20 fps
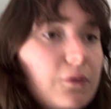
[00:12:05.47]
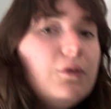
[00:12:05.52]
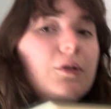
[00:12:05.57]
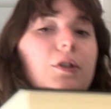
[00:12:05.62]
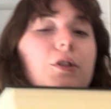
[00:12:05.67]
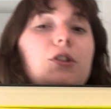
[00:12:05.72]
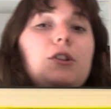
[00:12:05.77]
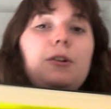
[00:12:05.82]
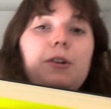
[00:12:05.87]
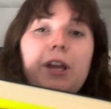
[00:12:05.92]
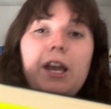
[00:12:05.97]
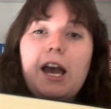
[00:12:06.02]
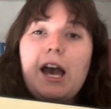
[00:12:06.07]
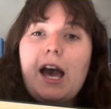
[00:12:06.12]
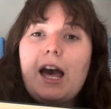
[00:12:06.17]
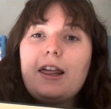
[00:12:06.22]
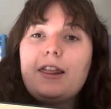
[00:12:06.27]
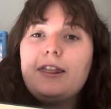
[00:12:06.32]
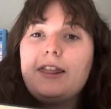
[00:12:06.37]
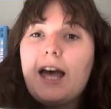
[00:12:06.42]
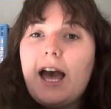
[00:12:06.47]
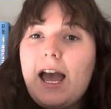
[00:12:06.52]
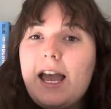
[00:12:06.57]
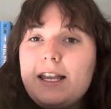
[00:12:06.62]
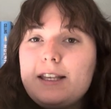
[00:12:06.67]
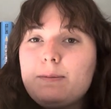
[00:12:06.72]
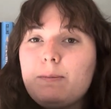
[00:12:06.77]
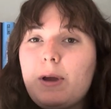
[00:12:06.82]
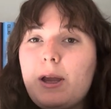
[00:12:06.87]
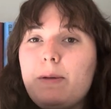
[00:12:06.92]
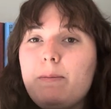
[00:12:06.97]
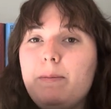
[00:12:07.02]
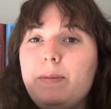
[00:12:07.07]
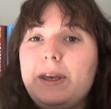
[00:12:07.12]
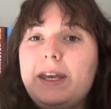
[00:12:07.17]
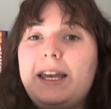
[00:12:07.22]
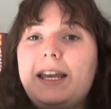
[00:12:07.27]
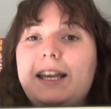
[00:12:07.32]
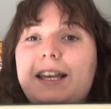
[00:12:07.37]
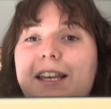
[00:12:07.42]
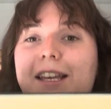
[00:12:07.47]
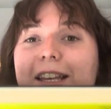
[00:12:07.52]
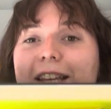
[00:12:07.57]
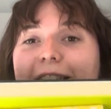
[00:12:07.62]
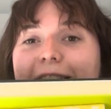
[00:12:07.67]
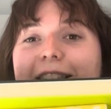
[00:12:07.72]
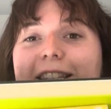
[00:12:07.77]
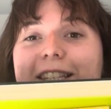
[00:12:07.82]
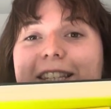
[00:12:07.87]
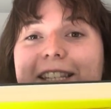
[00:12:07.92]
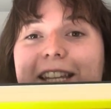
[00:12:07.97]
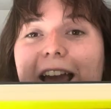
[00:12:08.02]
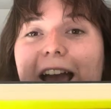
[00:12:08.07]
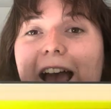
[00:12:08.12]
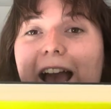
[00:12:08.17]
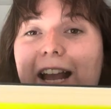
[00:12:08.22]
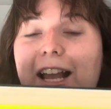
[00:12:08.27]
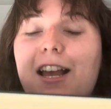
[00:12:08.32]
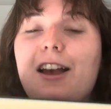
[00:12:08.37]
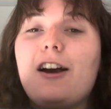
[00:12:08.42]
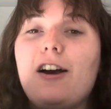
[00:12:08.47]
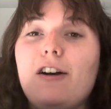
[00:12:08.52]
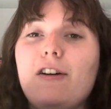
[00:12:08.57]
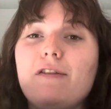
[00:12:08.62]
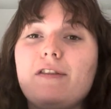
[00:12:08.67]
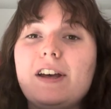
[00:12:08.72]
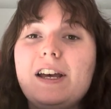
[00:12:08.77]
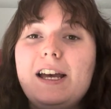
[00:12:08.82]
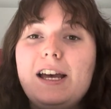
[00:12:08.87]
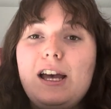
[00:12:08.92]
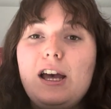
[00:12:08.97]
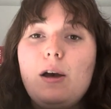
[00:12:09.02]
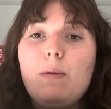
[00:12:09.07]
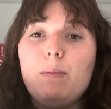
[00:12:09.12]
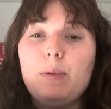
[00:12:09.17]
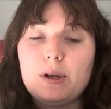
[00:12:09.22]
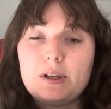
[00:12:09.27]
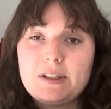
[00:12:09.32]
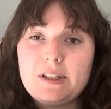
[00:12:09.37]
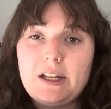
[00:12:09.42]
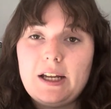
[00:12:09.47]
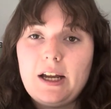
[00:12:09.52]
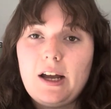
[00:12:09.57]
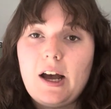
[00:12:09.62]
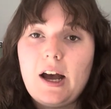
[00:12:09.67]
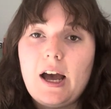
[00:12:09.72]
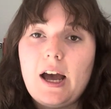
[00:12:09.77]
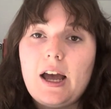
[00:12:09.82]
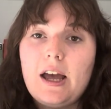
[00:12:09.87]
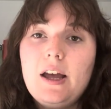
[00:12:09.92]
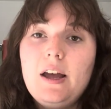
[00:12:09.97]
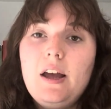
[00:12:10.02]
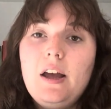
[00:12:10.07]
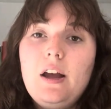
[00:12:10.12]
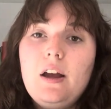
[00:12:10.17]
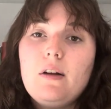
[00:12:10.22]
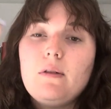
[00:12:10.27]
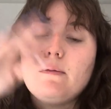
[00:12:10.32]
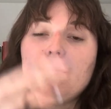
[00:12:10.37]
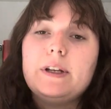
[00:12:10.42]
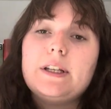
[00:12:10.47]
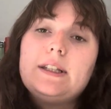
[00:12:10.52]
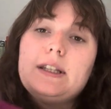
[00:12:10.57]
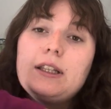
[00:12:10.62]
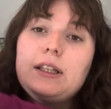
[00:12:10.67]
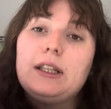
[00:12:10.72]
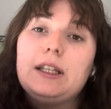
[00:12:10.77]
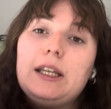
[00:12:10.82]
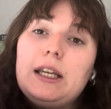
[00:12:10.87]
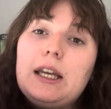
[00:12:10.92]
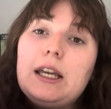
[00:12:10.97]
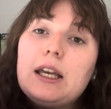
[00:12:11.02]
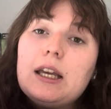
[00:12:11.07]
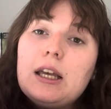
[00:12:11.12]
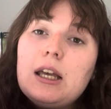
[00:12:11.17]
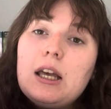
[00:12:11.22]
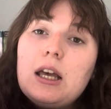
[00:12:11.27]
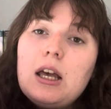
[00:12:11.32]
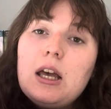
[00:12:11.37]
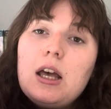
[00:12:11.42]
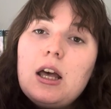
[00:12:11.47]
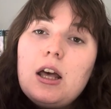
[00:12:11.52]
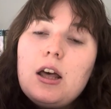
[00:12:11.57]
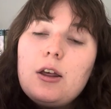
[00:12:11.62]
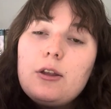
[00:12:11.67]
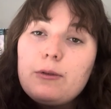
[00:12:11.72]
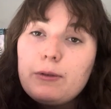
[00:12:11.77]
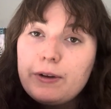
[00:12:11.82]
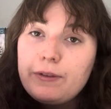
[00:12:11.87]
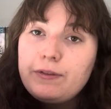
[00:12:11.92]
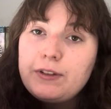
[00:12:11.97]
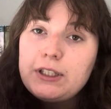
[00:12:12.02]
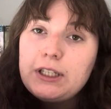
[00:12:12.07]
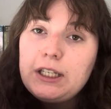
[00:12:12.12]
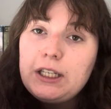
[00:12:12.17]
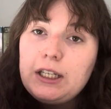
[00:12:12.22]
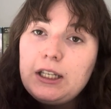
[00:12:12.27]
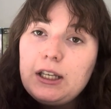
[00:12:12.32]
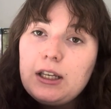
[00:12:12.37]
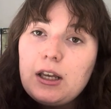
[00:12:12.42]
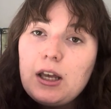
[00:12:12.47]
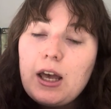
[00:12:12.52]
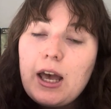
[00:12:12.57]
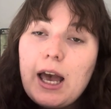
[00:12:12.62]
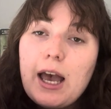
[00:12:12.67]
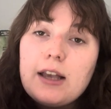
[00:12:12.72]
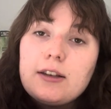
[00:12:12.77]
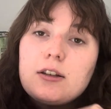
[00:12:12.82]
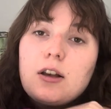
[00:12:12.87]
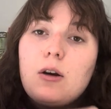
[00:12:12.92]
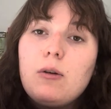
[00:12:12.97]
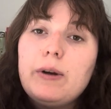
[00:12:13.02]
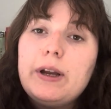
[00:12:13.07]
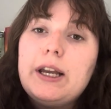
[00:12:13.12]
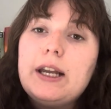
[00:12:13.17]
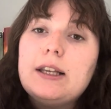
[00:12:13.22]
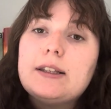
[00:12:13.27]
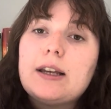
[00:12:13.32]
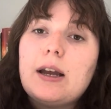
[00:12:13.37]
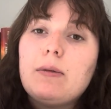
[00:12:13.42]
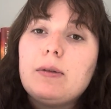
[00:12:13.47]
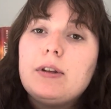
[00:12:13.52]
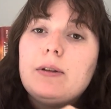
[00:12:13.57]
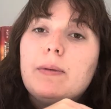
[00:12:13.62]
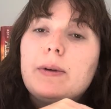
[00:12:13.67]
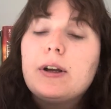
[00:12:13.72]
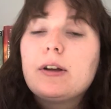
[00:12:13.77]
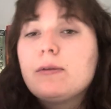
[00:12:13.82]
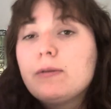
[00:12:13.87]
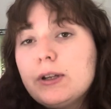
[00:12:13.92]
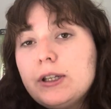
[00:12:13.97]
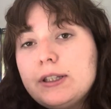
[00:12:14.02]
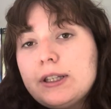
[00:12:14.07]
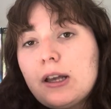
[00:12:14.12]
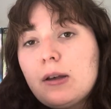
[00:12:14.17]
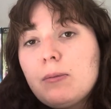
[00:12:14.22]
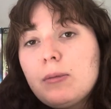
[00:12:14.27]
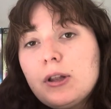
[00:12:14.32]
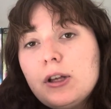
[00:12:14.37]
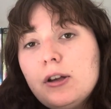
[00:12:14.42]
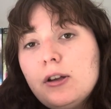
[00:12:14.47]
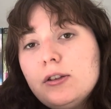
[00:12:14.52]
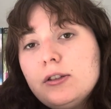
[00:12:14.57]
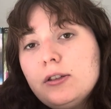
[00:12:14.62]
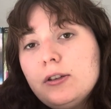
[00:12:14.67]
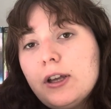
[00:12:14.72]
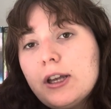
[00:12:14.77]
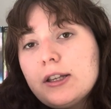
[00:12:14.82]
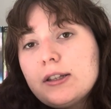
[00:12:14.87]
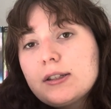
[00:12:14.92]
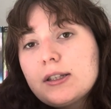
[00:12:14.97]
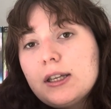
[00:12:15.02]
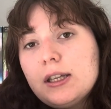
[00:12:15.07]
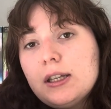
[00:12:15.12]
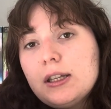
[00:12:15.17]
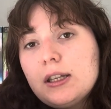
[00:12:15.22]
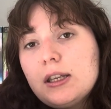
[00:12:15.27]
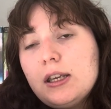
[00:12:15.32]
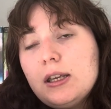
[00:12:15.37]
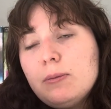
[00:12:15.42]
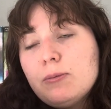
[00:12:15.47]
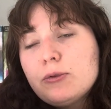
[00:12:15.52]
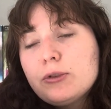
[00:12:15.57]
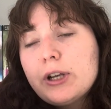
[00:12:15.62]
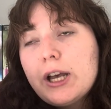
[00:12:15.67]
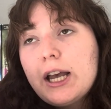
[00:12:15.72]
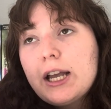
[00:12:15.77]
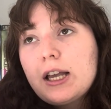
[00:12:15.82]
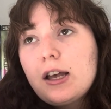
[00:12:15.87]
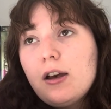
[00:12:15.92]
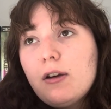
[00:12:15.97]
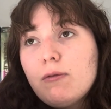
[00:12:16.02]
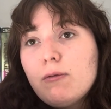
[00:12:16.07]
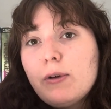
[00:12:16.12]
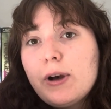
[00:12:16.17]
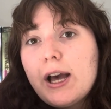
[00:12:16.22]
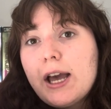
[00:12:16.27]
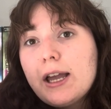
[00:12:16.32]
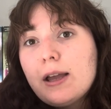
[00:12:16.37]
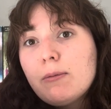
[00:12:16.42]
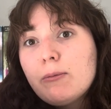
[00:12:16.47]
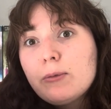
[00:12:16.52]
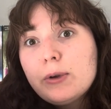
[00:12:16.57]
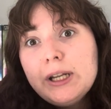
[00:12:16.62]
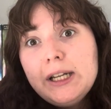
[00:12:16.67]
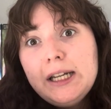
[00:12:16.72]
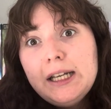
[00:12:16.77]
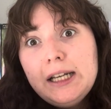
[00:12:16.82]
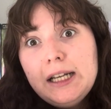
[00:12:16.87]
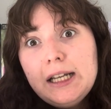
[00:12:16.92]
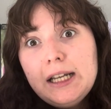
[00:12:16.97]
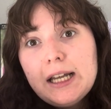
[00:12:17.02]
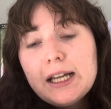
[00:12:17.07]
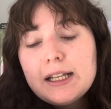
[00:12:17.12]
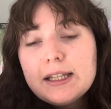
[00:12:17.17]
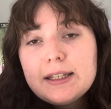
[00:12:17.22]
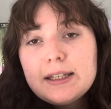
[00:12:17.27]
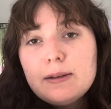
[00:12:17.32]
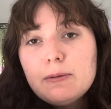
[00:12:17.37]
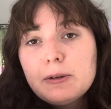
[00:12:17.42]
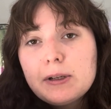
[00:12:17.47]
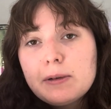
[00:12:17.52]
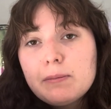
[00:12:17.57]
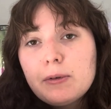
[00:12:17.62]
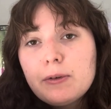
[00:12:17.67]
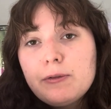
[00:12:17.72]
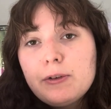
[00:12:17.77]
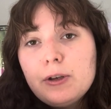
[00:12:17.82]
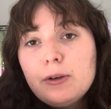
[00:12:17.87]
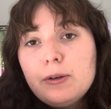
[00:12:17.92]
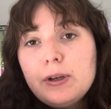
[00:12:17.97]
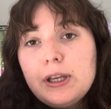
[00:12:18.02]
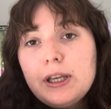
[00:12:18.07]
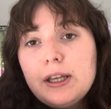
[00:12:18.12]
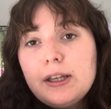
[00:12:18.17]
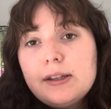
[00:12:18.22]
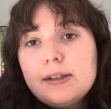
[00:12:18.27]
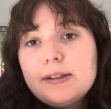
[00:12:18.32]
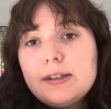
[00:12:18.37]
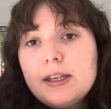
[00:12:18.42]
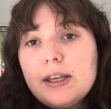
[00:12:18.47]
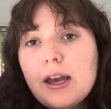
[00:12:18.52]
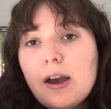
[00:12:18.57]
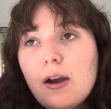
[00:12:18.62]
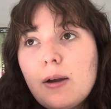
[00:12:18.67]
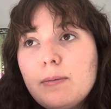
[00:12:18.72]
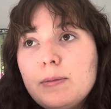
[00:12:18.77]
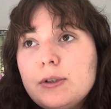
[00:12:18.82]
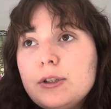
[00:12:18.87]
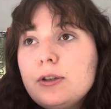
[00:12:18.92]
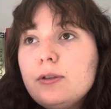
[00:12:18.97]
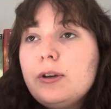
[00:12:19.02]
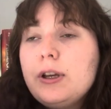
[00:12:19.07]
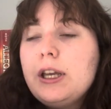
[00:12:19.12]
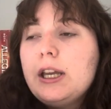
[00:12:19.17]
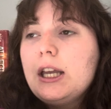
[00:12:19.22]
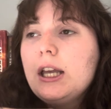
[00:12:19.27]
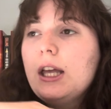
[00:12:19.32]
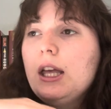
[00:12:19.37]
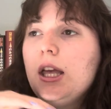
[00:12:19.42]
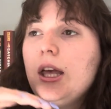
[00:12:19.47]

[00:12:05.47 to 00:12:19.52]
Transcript: So yeah, that is my big stack of books that I got recently thrifting. As always, I will leave my Goodreads down below so you guys can keep track of what I am reading and see what I'm reviewing, see how I'm doing.